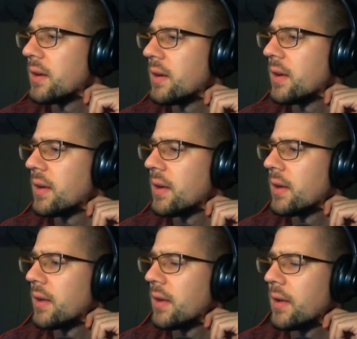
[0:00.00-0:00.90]

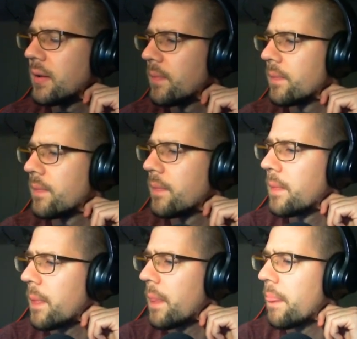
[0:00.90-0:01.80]

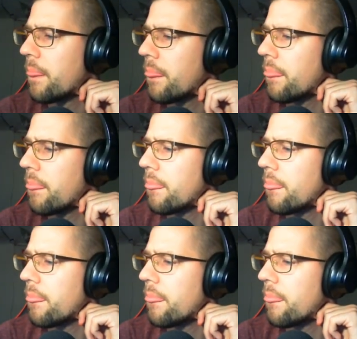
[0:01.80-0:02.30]
Nothing is said.